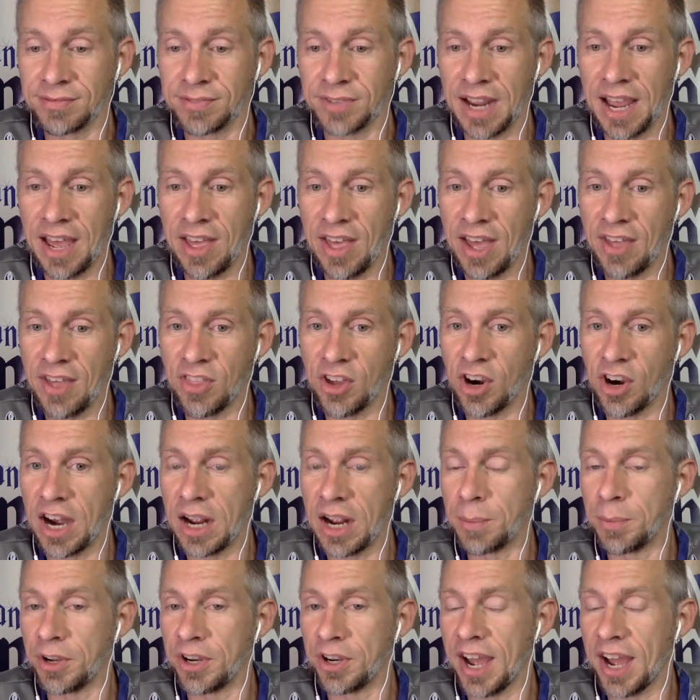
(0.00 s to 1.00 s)
And they're
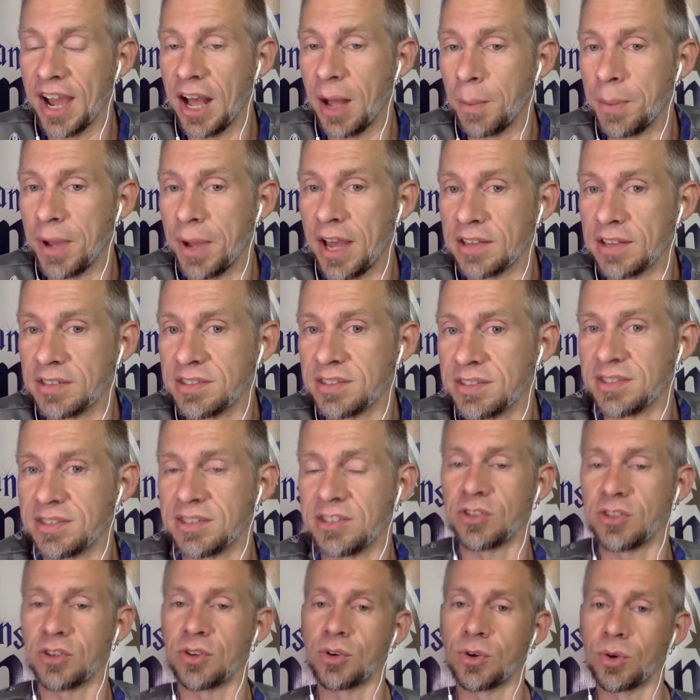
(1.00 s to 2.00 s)
able to help us
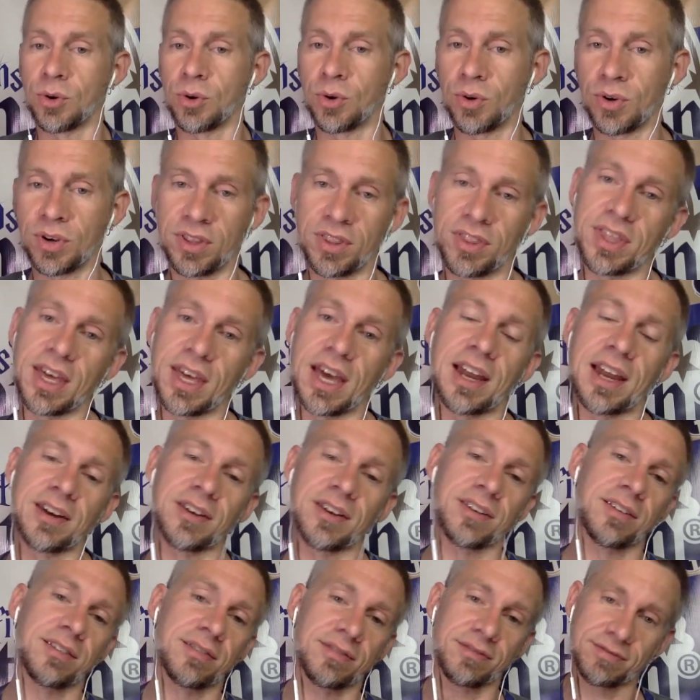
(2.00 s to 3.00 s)
to
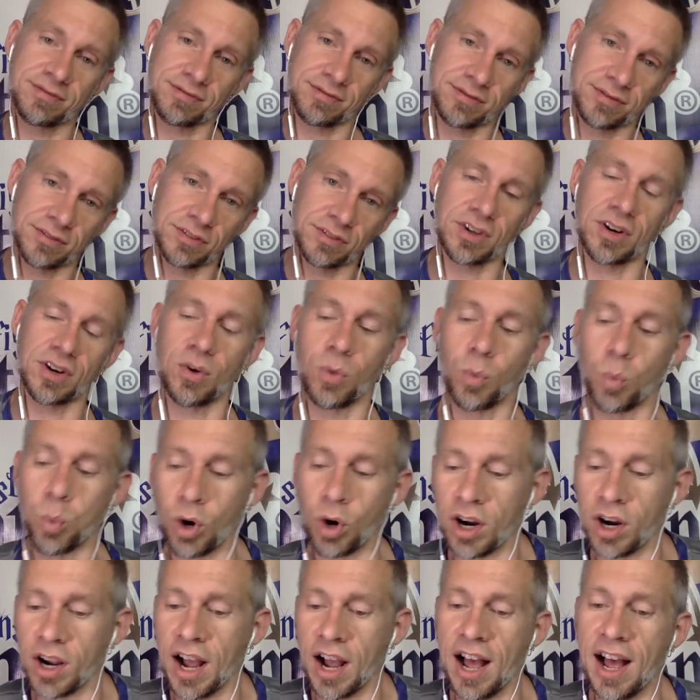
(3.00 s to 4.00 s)
then
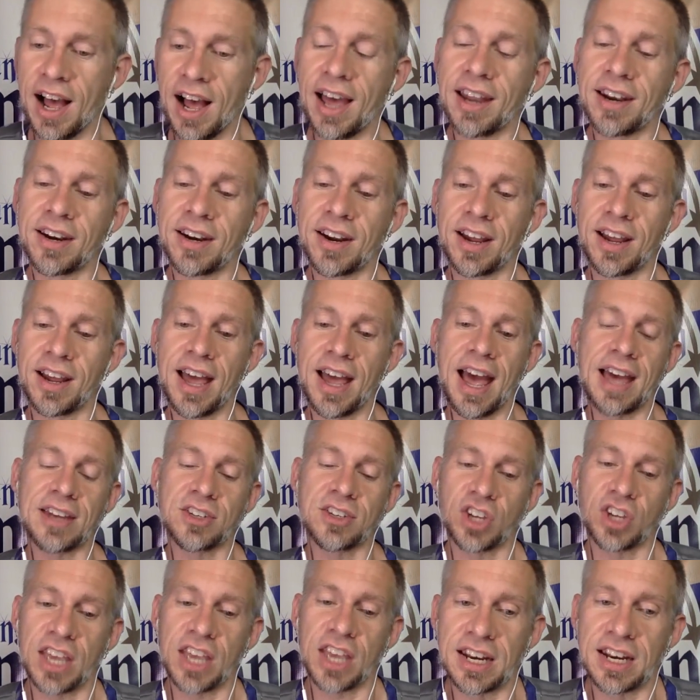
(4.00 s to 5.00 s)
work on
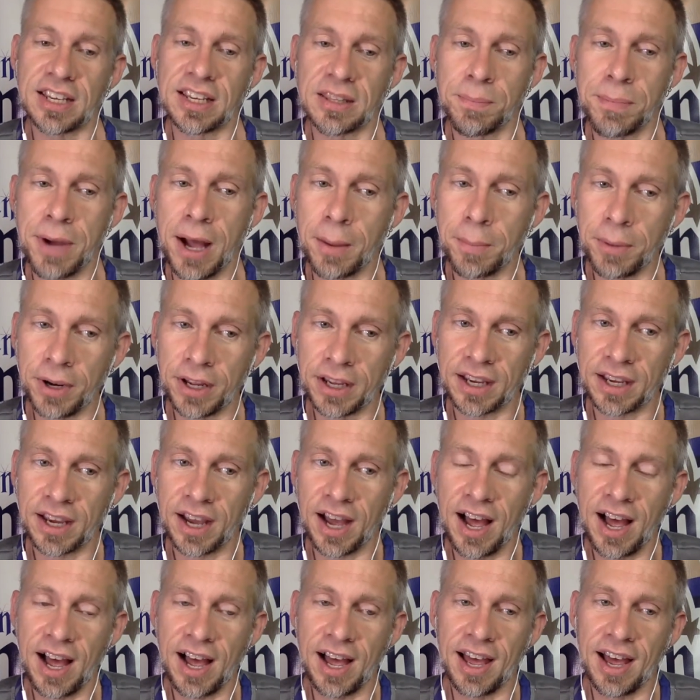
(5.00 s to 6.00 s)
educating the public
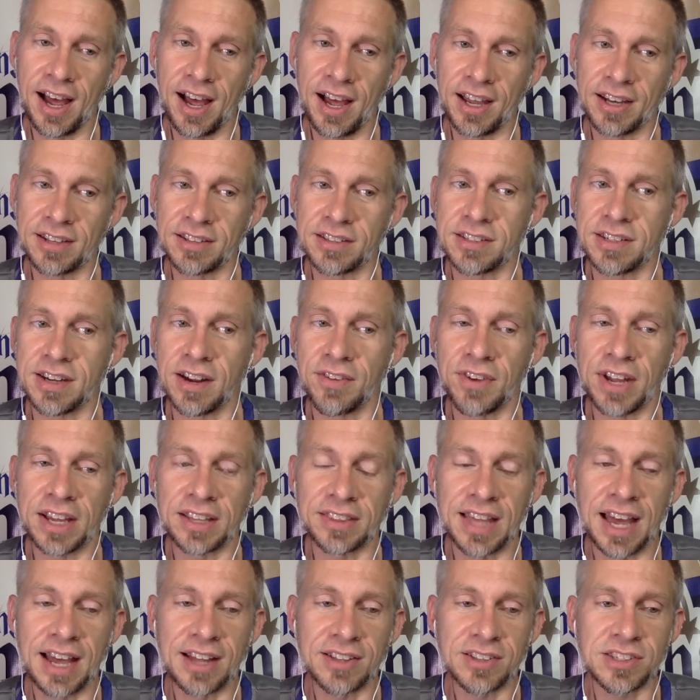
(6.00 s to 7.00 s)
on stuff
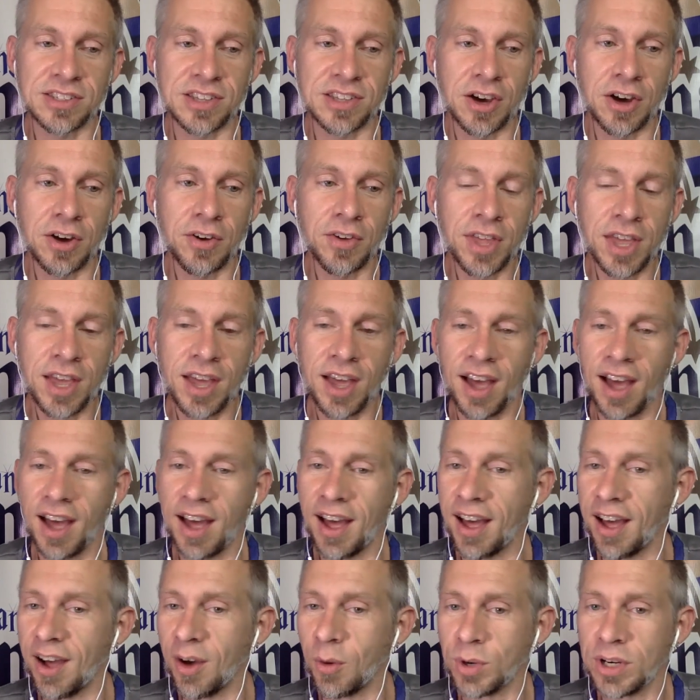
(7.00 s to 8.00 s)
like that. So
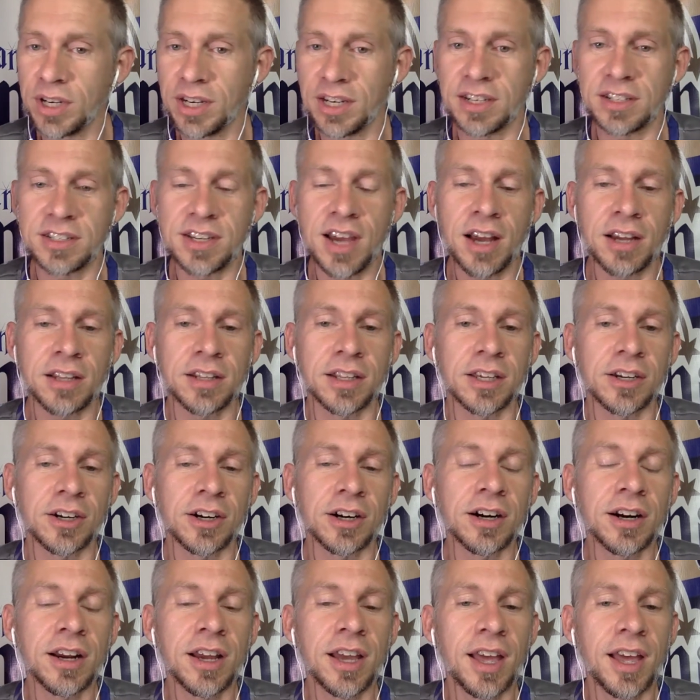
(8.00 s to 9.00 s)
we need to talk later.